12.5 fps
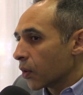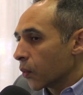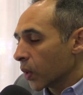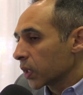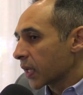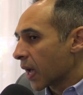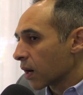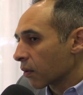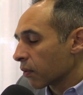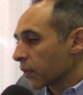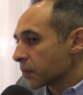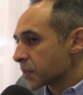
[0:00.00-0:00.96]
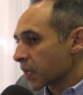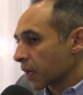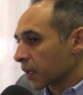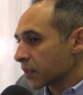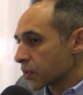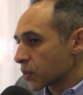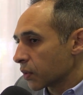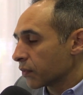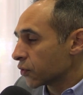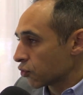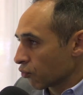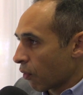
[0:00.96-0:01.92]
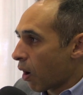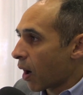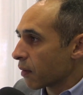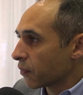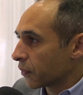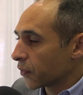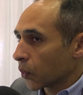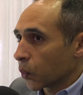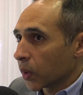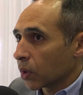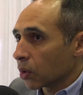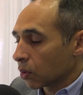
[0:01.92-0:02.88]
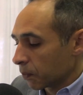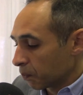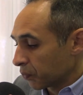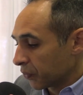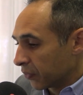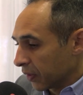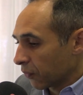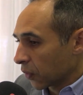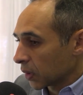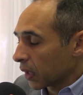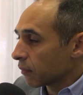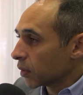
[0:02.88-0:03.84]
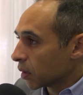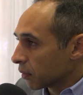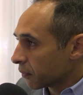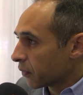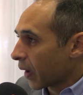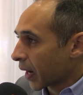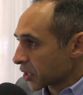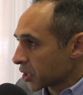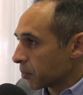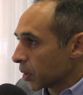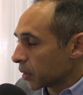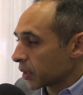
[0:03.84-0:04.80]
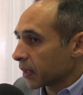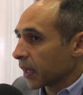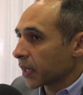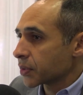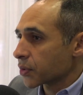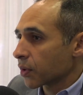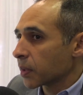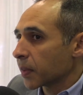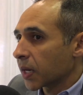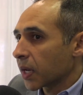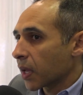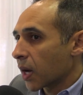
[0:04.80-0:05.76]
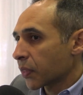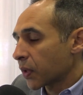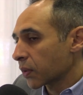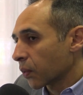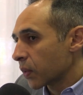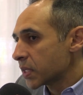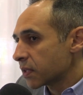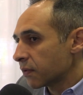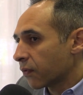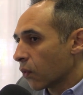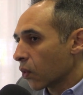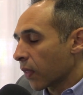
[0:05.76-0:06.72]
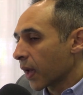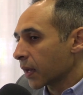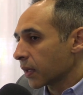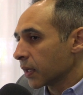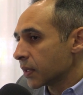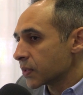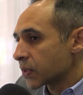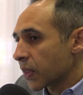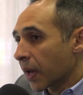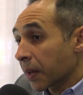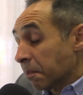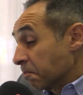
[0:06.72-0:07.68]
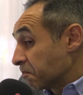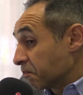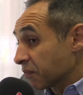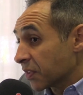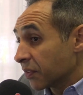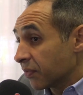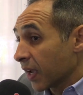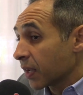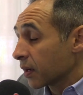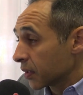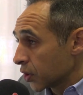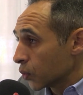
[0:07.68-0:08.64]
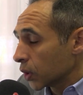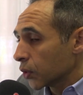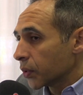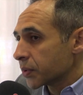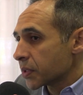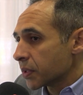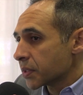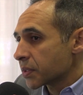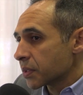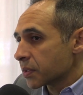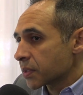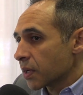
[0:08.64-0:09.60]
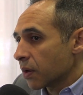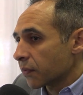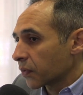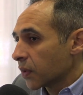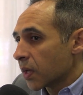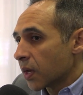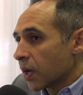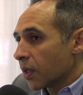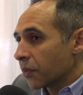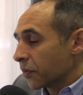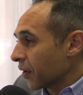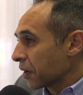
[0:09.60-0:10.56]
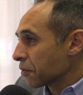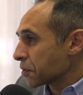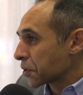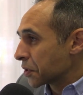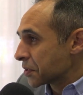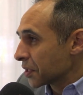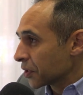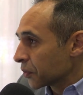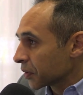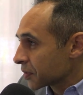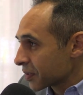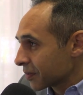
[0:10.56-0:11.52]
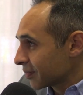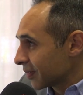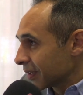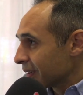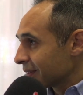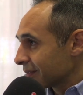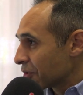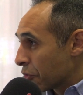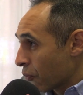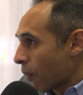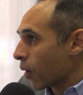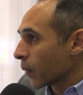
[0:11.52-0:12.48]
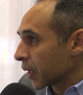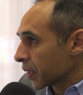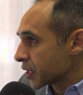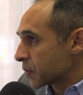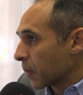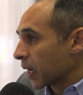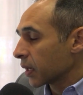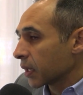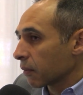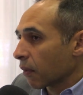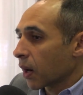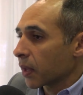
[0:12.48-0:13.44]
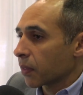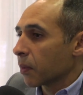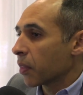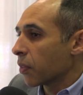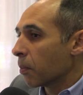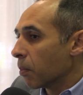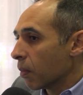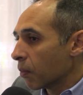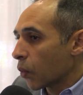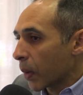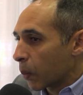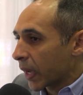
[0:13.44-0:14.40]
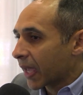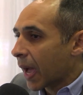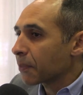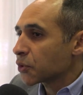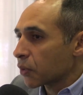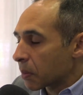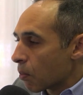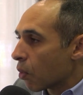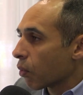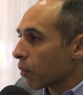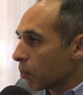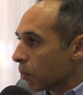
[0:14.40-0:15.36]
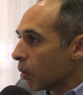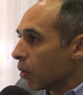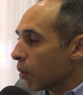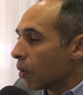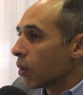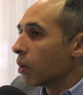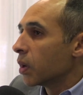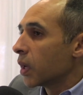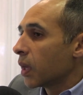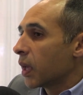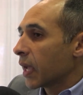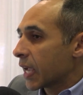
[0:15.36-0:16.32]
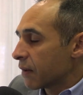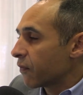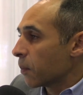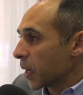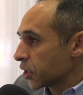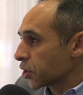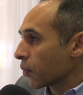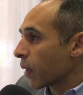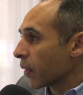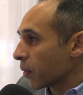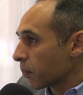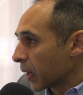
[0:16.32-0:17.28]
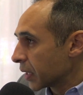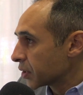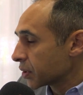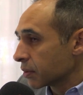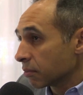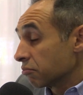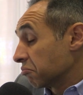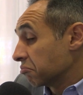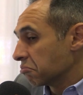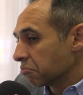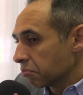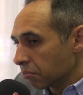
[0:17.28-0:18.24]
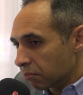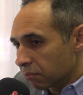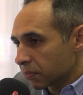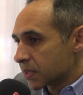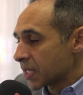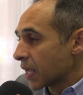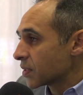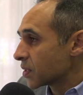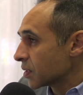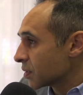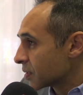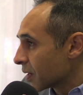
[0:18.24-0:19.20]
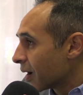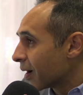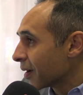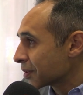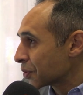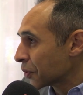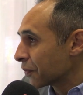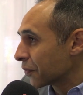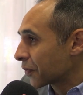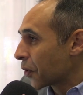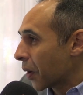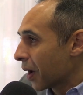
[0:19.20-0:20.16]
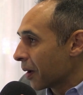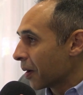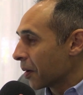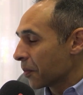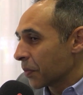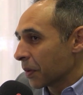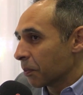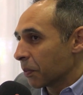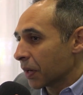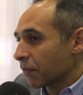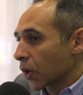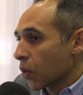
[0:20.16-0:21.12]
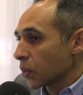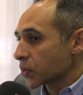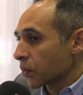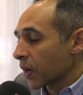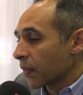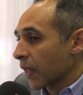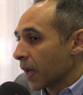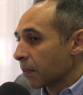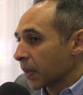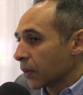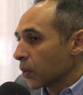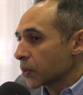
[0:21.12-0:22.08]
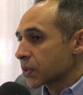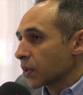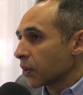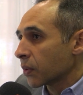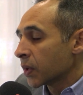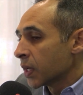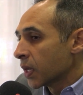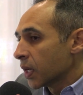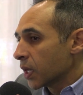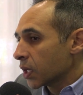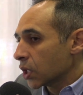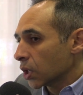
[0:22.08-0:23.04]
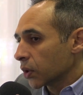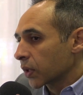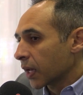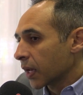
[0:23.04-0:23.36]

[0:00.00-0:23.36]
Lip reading: really algorithms that can sort of drive, if you will, different level of actionability downstream. And I think the reason for that is that the data, and you alluded to this yourself, the data is continuously growing and expanding, right? We're capturing more and more information around the patient. Sensors are sort of a bit of a cause around that, but also you look